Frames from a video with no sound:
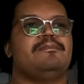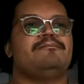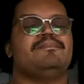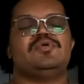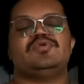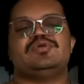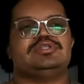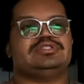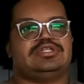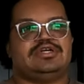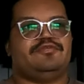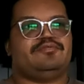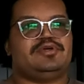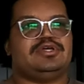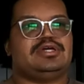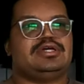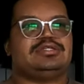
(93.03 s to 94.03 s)
milk and
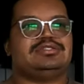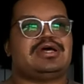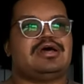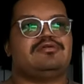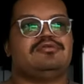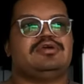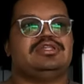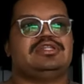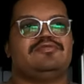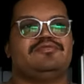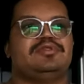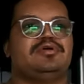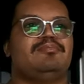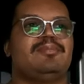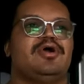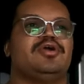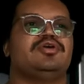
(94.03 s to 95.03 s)
stuff because I don't get that from
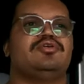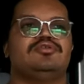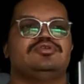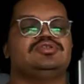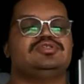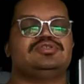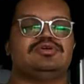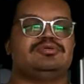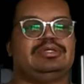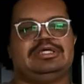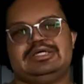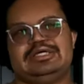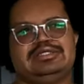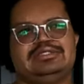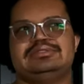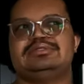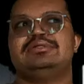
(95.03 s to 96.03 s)
the bargain grocery store
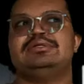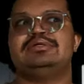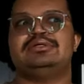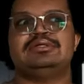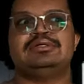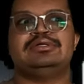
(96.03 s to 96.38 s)
because